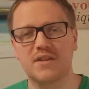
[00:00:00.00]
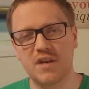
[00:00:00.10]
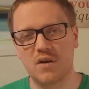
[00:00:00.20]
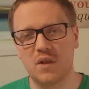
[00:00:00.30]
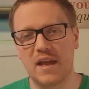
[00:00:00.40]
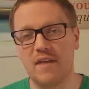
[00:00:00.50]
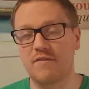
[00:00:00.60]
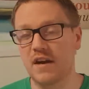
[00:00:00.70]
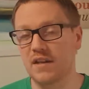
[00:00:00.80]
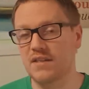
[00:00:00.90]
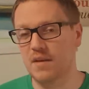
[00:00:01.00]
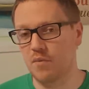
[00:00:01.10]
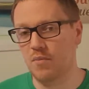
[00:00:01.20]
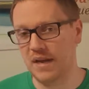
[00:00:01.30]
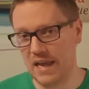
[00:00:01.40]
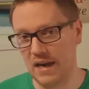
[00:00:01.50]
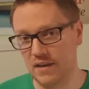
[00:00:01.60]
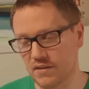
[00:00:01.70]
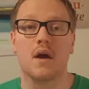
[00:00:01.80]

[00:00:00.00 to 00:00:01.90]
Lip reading: generally have fairly simple mechanics.